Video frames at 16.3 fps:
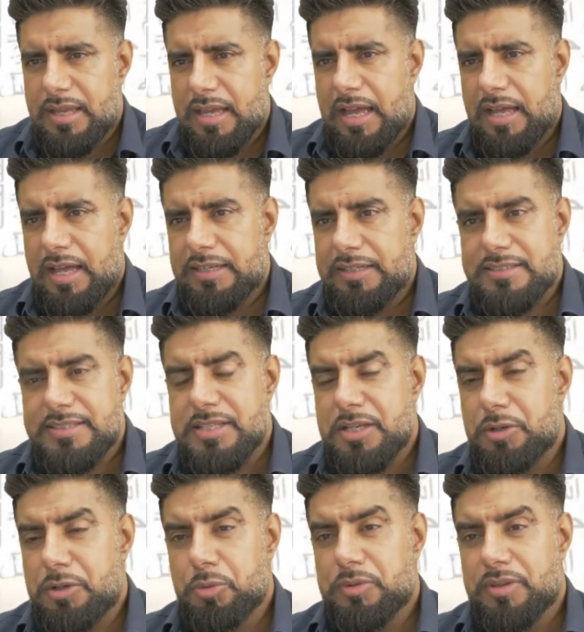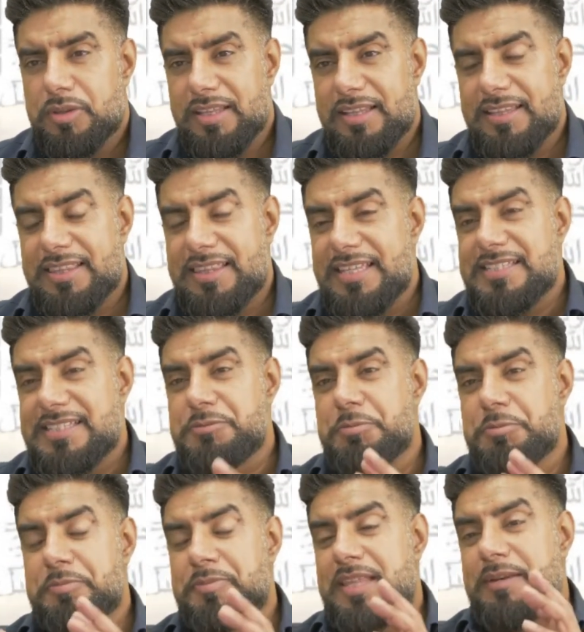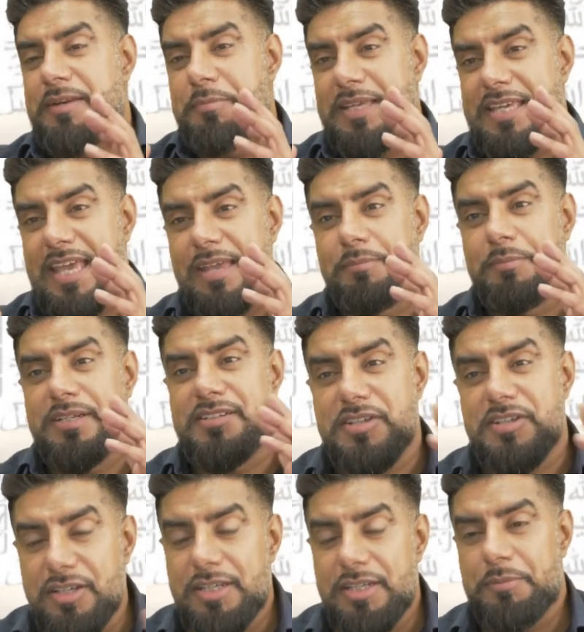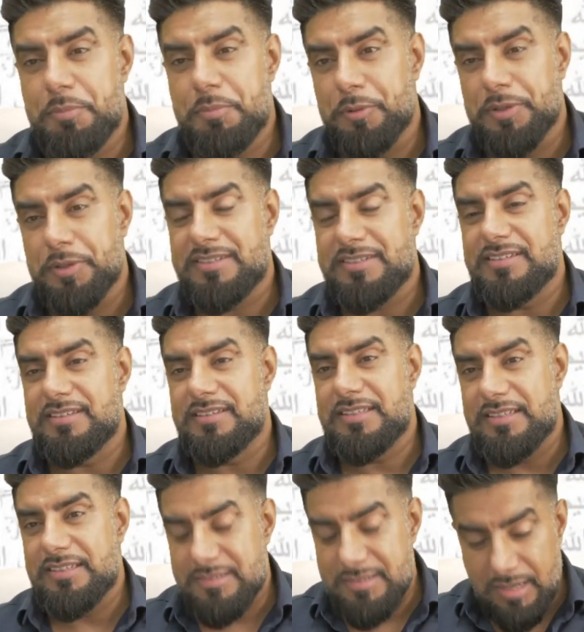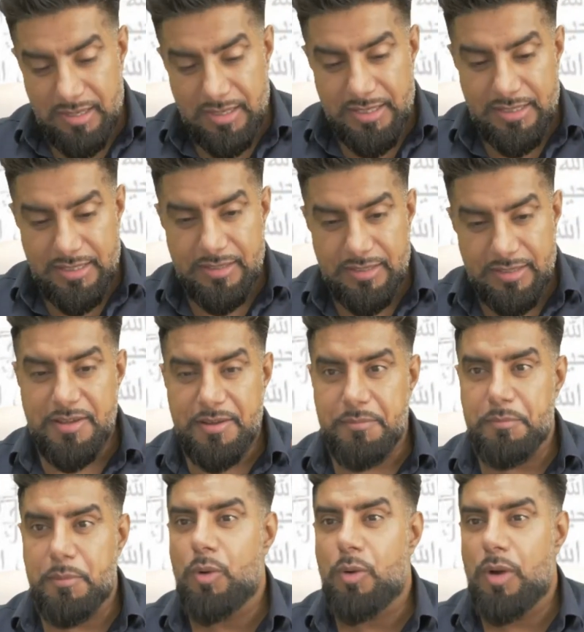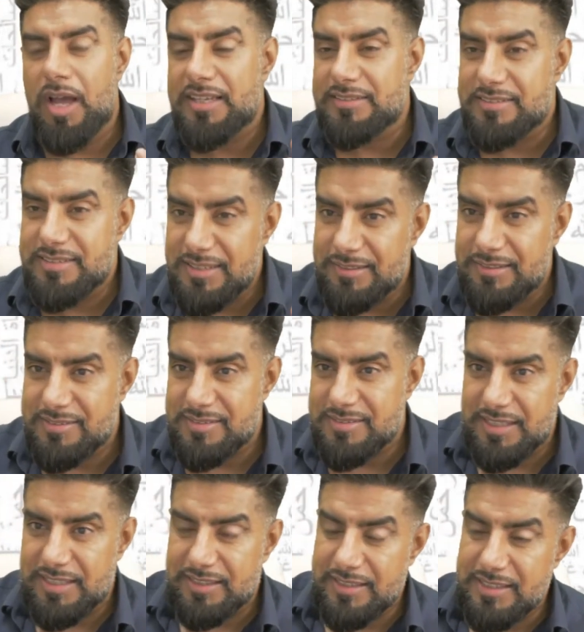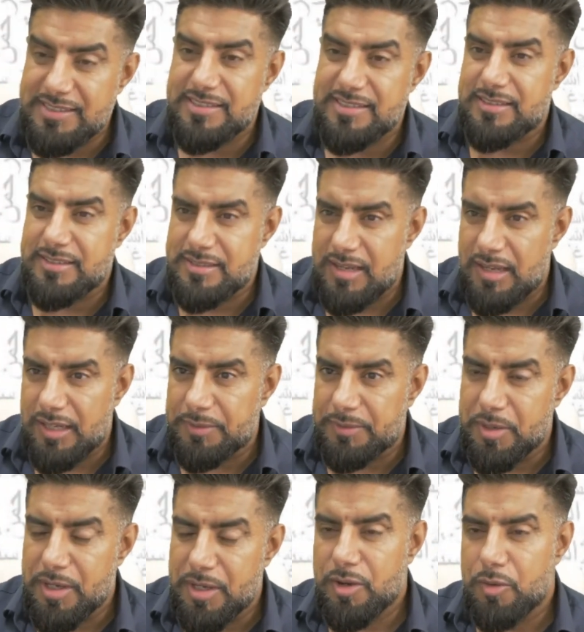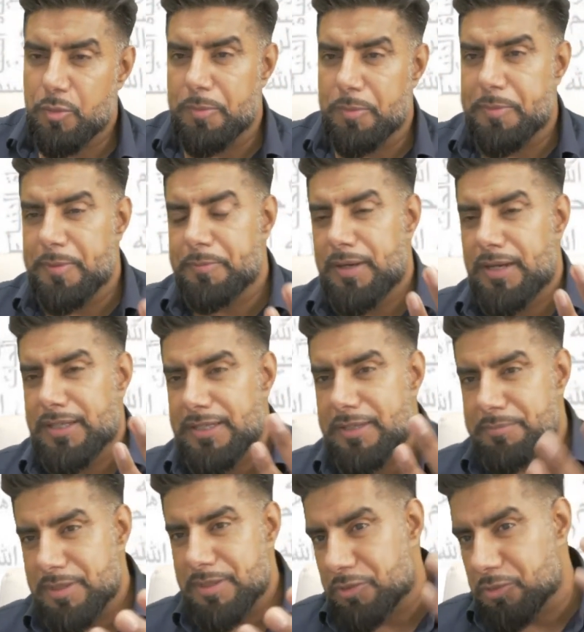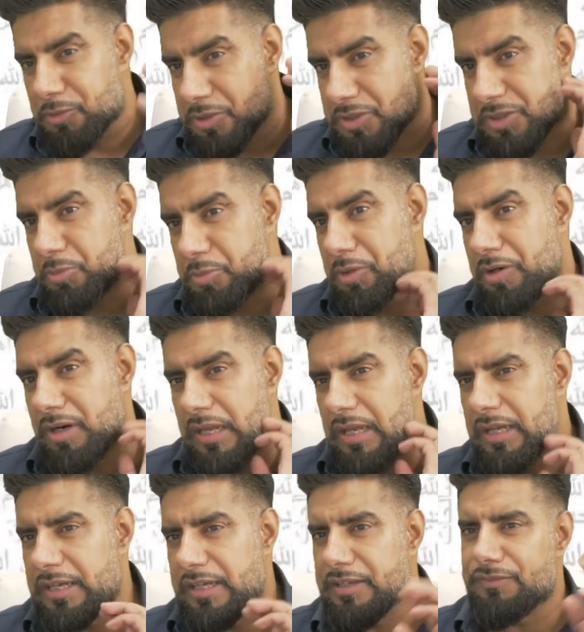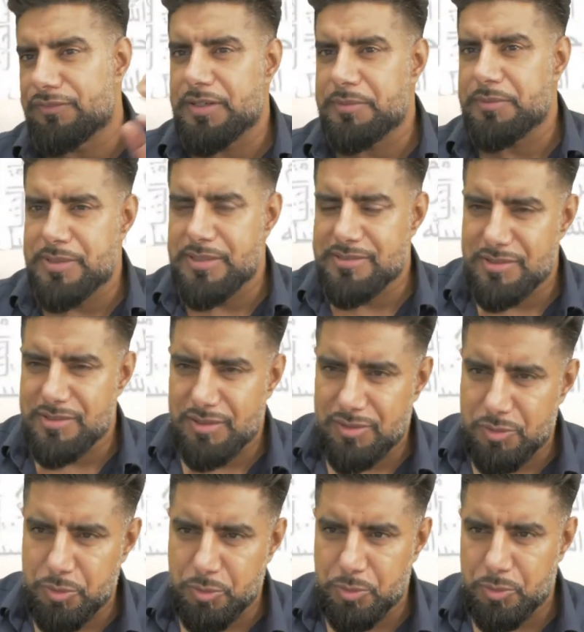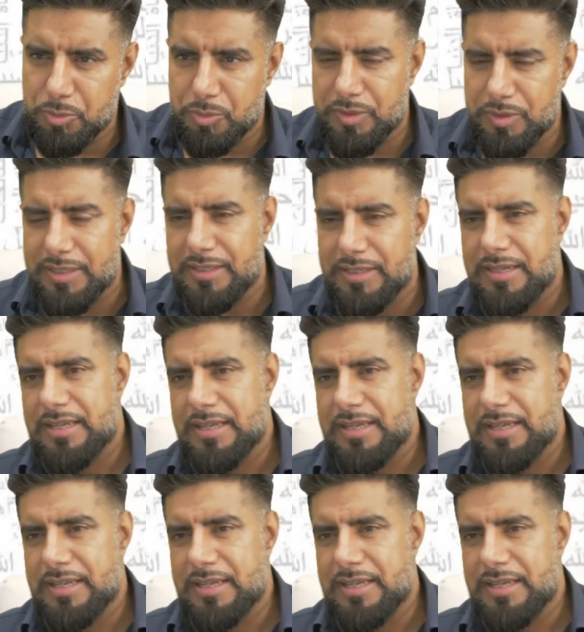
And so this then became a turning point in the entire Mohad dynasty. And this is the time where people like Ibn Rushd were alive, and Ibn Zarqun and